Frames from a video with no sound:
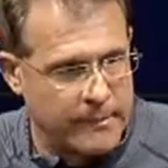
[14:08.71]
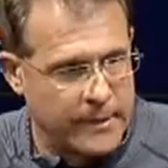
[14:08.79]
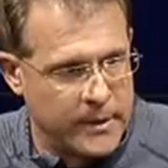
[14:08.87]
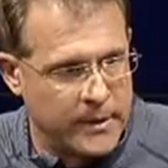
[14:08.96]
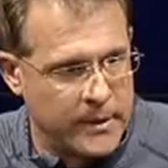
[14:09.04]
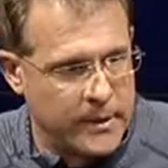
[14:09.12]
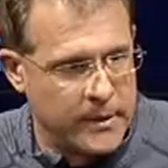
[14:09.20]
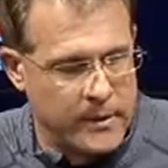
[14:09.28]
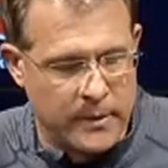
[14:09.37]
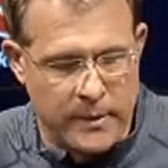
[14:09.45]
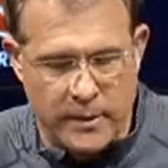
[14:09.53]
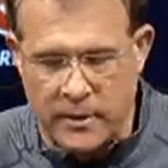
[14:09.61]
I mean,
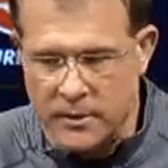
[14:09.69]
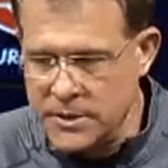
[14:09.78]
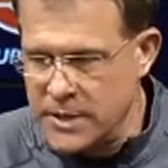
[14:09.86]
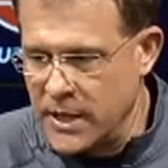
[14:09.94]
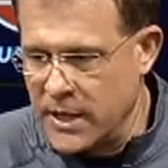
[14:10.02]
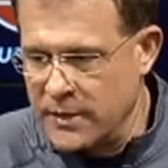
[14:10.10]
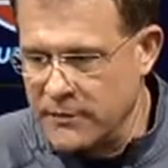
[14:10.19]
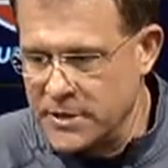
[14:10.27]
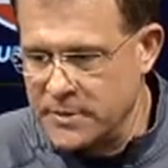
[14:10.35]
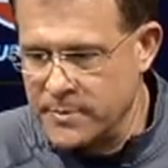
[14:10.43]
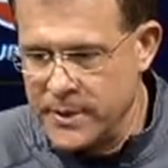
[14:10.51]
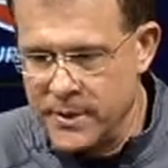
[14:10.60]
you know, he's got a lot of
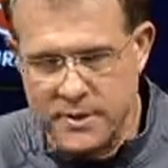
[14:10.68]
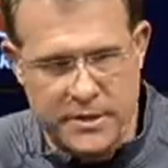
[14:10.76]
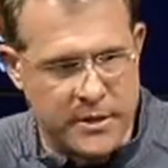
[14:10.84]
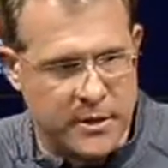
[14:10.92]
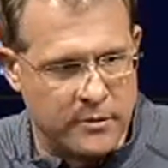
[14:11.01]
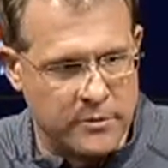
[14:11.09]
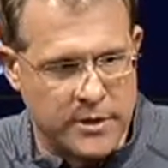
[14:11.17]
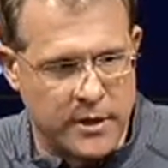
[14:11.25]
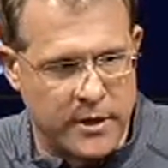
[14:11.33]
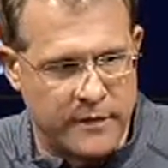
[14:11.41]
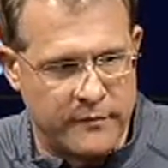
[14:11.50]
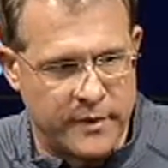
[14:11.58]
experience. He knows the
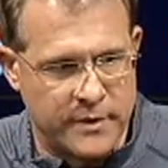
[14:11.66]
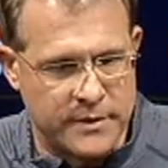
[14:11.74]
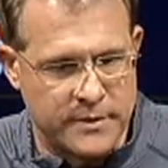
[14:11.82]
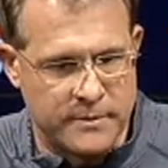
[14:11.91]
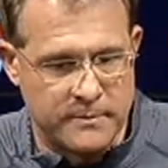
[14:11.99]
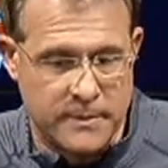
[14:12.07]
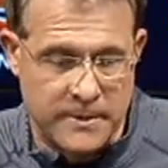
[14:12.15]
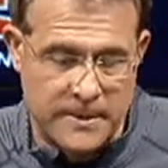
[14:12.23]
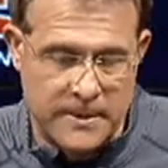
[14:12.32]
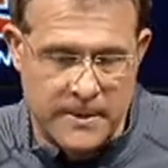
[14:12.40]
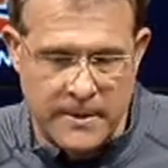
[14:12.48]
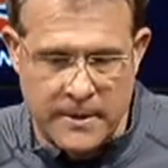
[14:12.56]
offense, and
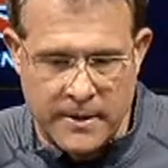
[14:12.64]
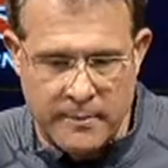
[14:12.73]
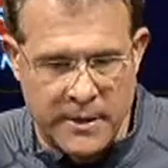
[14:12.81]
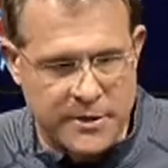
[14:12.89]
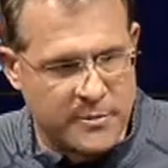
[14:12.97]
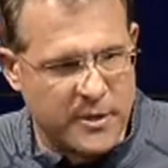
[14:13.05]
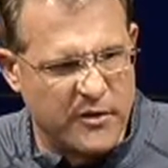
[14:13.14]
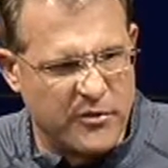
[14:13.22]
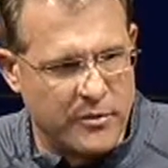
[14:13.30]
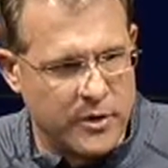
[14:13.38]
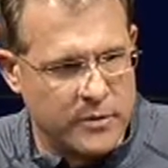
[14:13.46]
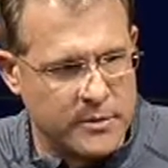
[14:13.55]
he made some good
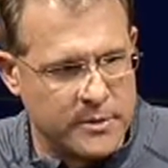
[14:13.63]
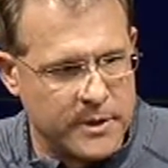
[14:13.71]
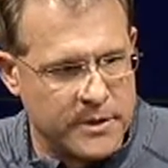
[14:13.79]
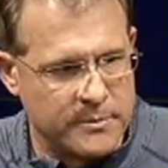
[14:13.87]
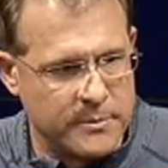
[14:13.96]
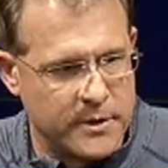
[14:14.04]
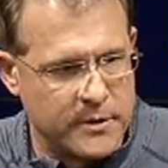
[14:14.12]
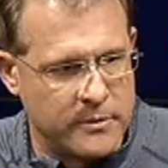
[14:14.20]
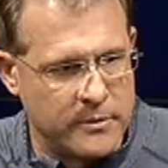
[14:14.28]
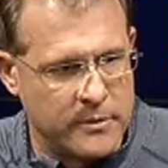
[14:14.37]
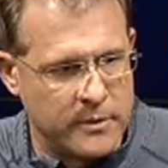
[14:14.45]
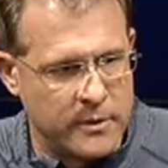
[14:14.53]
throws. He made some good
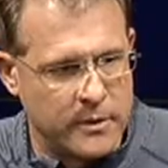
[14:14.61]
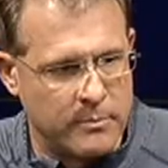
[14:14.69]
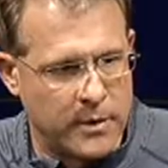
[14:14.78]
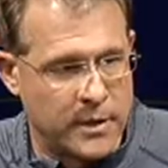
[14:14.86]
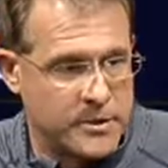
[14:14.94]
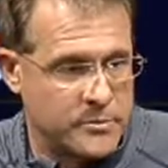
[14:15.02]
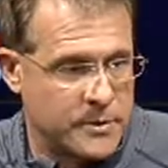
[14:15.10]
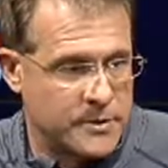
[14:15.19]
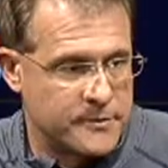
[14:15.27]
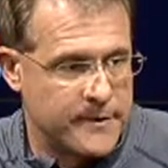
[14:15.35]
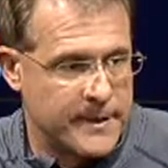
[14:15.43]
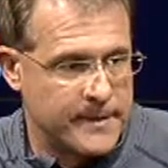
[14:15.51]
good plays with
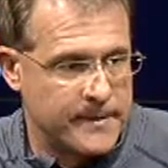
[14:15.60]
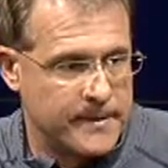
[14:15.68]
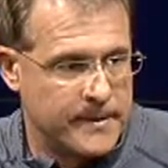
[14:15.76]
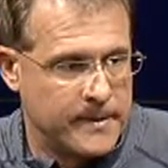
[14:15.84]
his feet